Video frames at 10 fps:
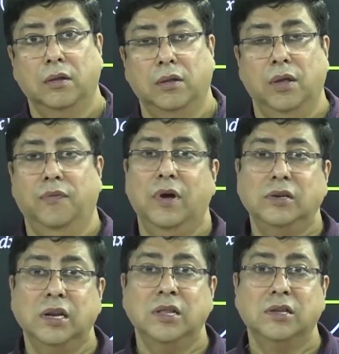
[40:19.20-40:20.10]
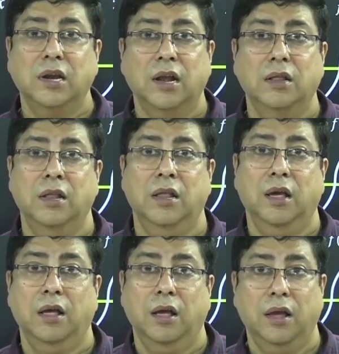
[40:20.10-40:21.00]
the function is greater, then
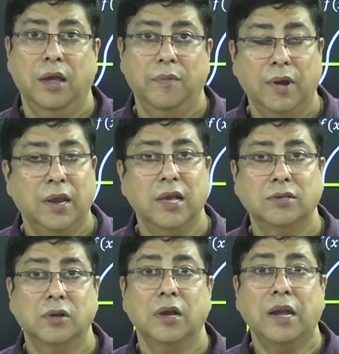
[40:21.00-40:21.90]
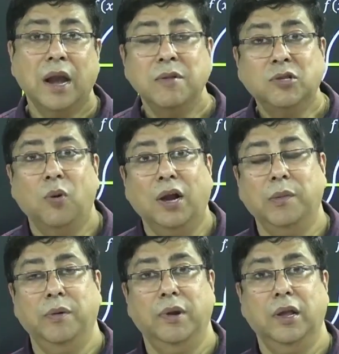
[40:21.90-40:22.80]
the area is greater means what,
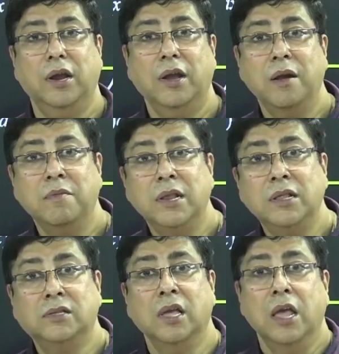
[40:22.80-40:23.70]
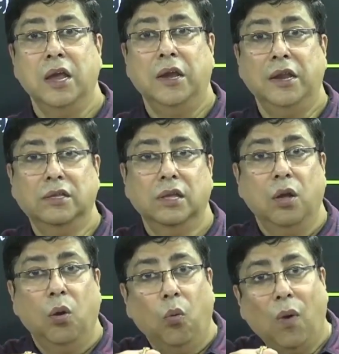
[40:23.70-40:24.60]
everybody? Greater means it is
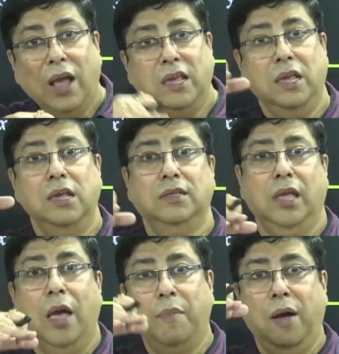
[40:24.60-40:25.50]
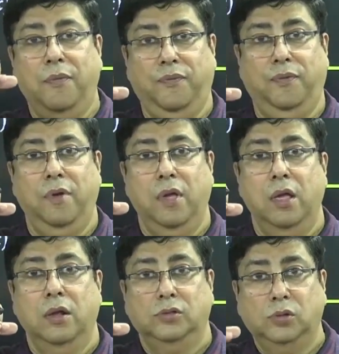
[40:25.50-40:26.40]
y is above.
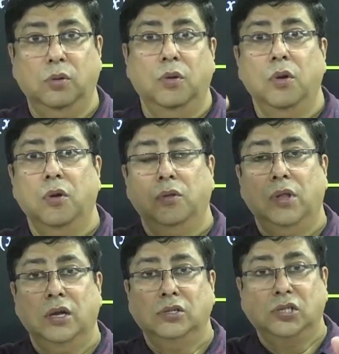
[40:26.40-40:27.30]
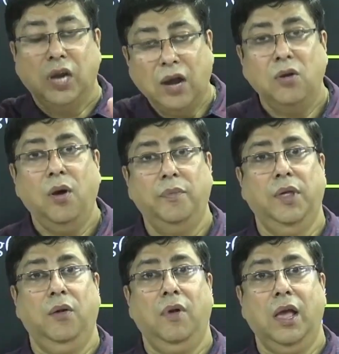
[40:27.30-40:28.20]
So the shadow of
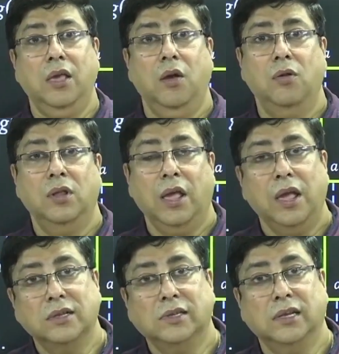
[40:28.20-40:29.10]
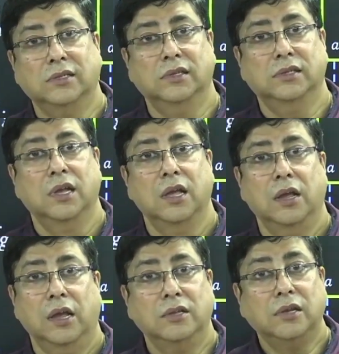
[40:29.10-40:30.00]
the y on the x axis
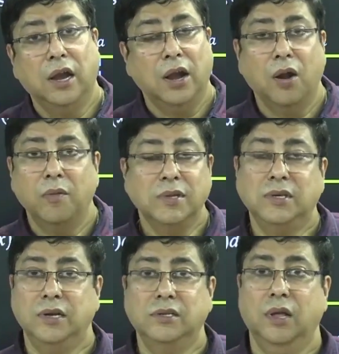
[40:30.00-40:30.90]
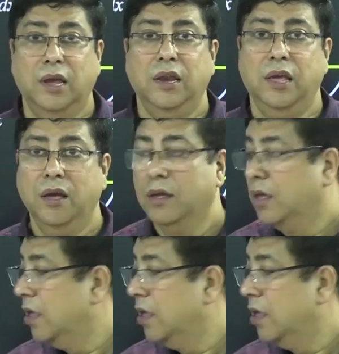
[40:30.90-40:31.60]
is greater, obviously it is the area.